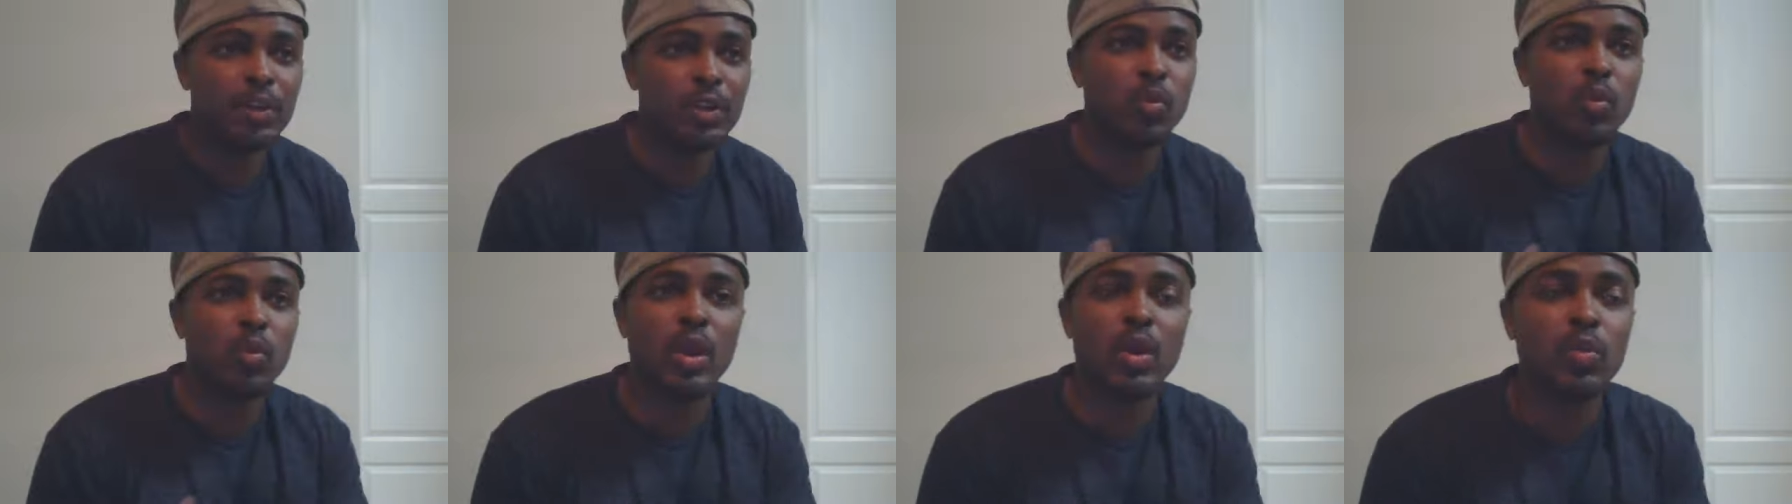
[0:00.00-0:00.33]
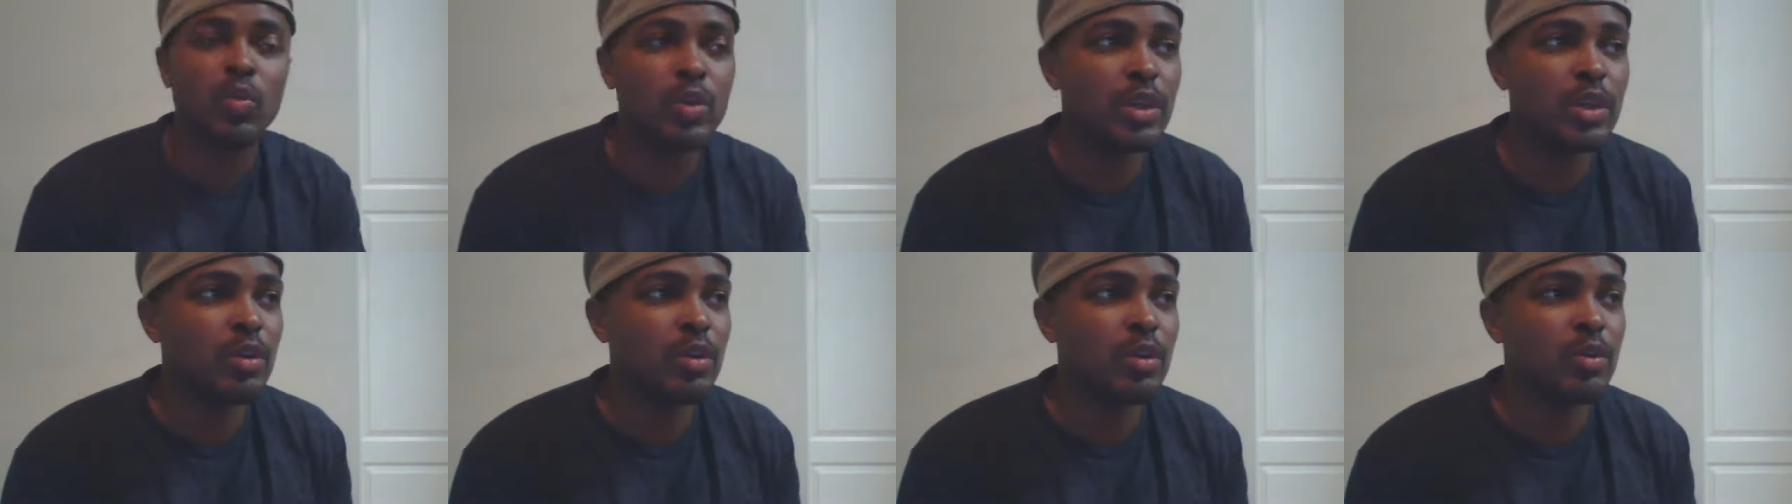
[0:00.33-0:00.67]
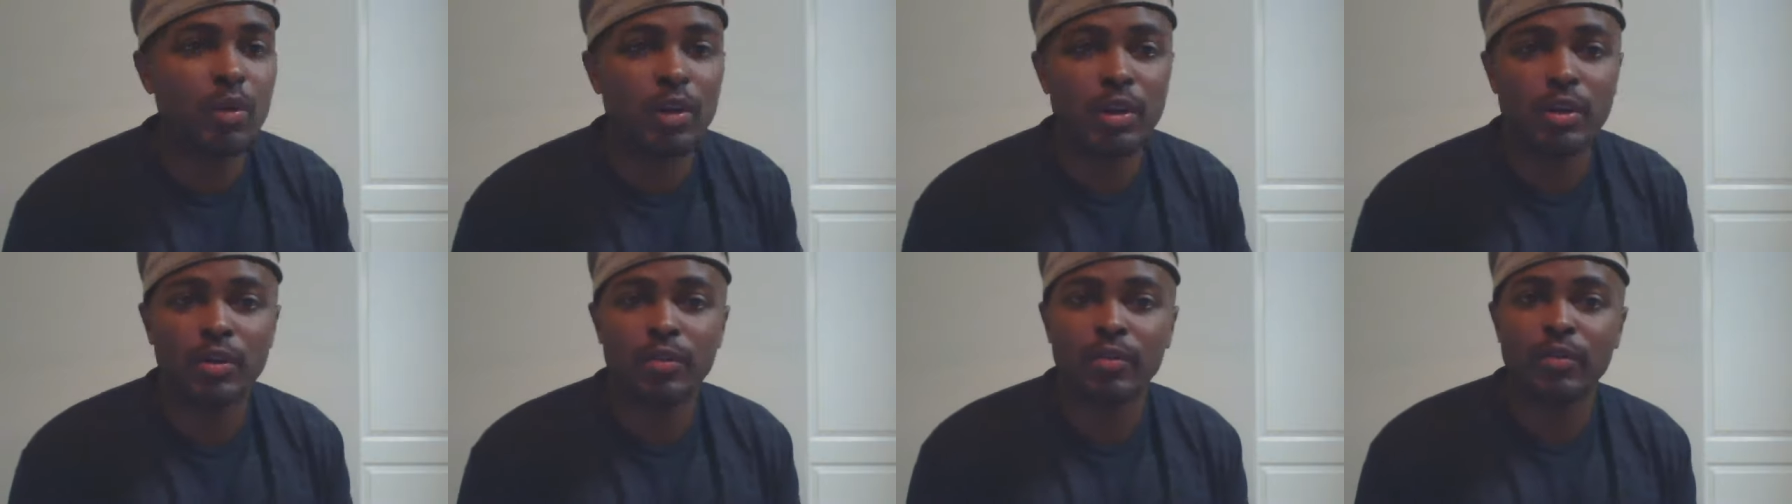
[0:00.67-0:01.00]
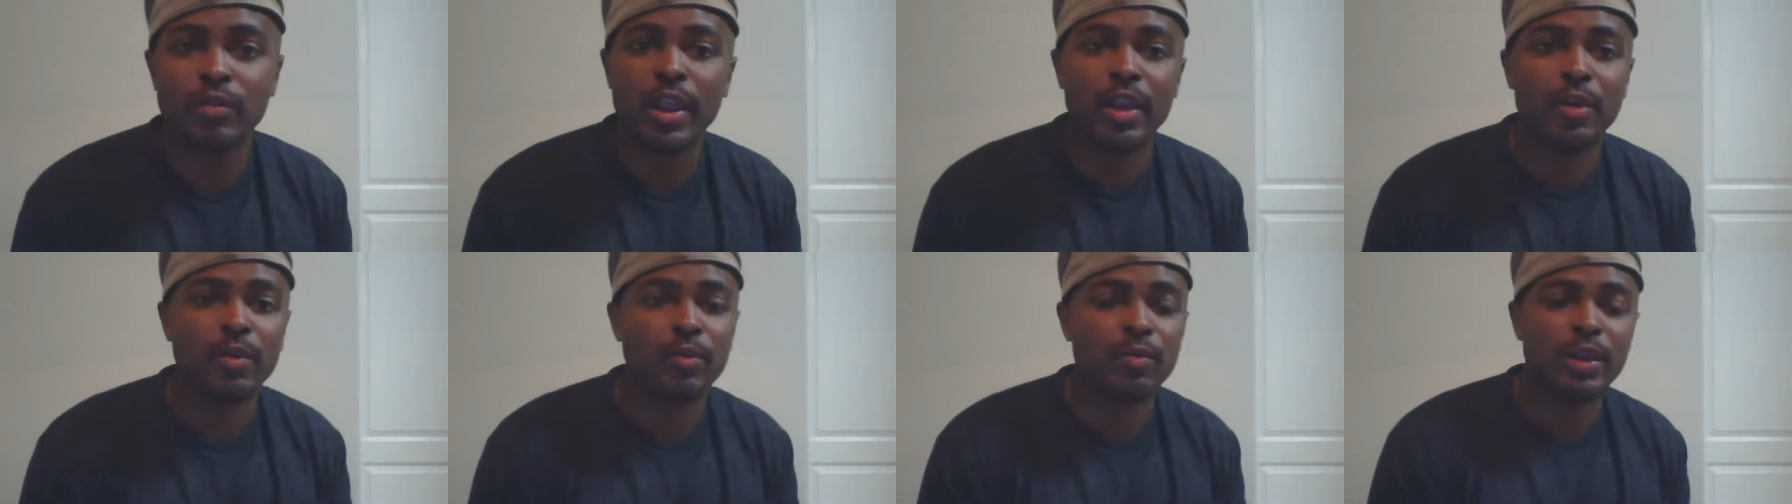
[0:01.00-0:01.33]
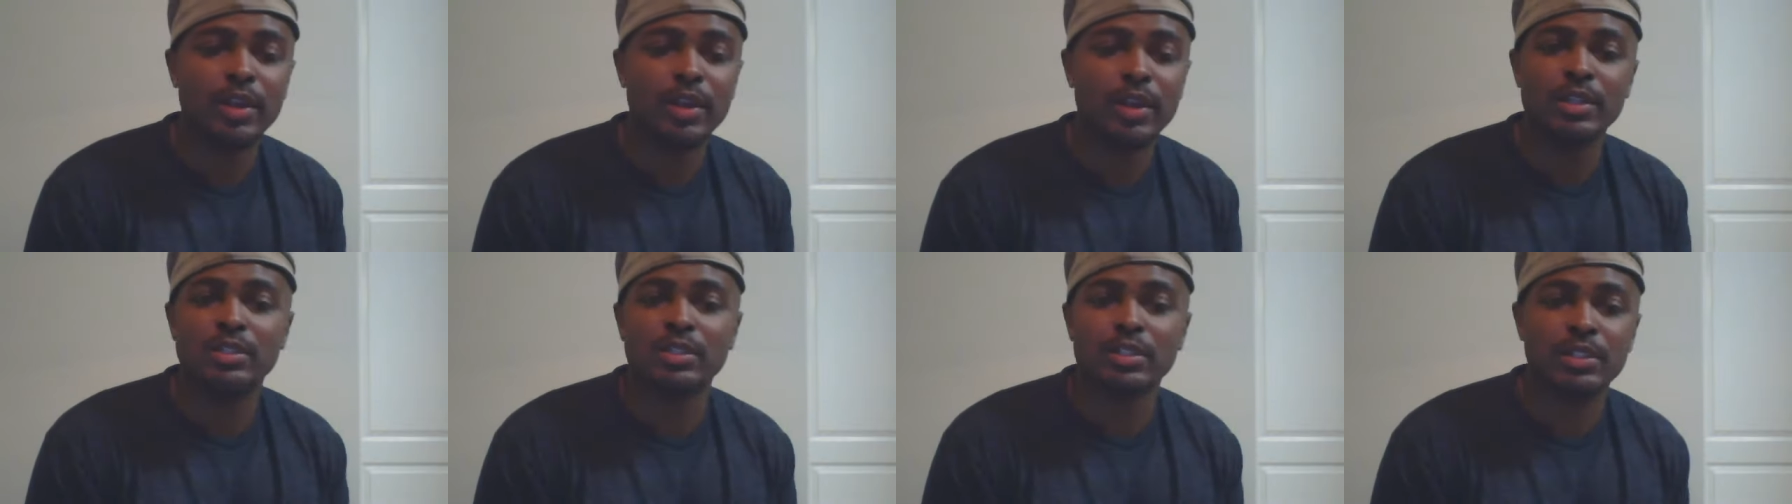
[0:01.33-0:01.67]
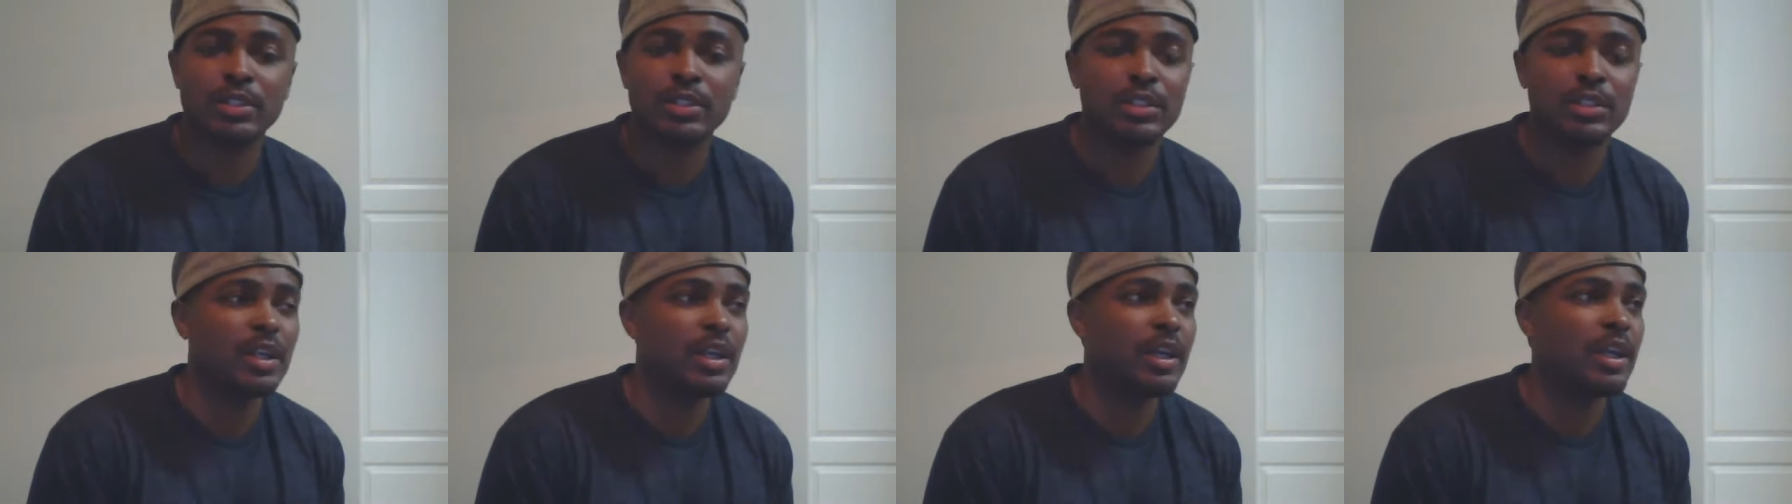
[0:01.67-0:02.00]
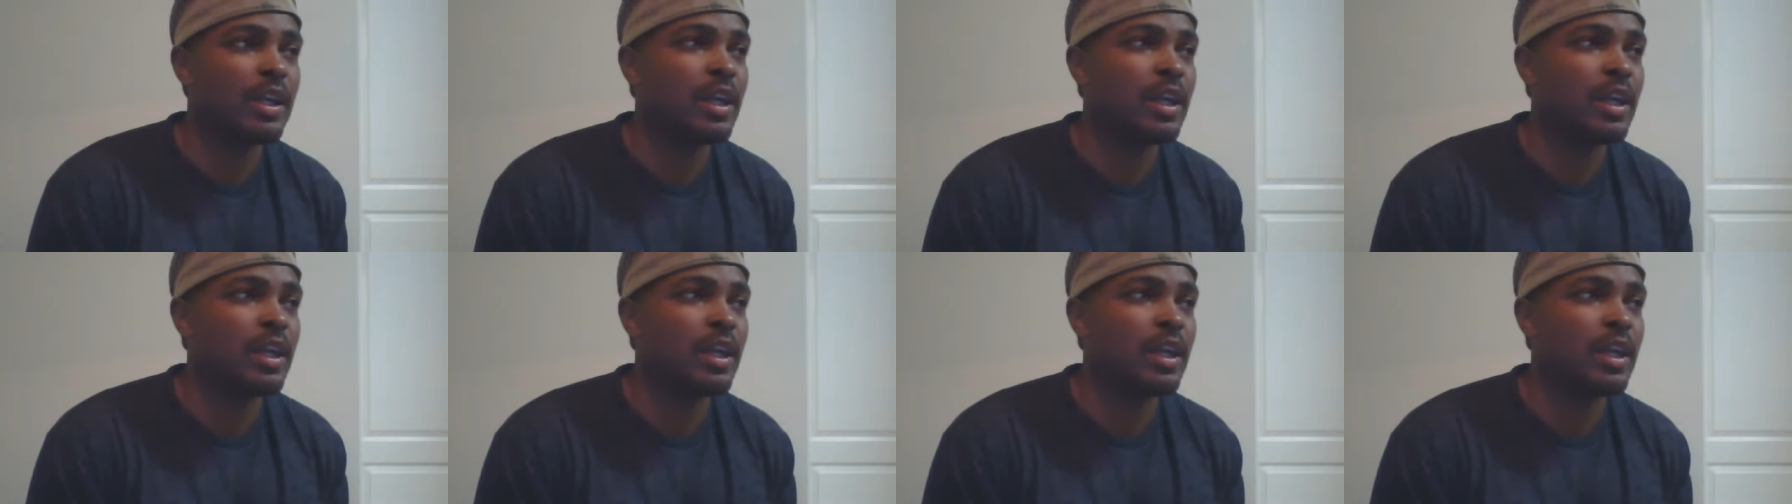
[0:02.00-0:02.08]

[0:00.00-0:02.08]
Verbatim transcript: the way we run around recklessly,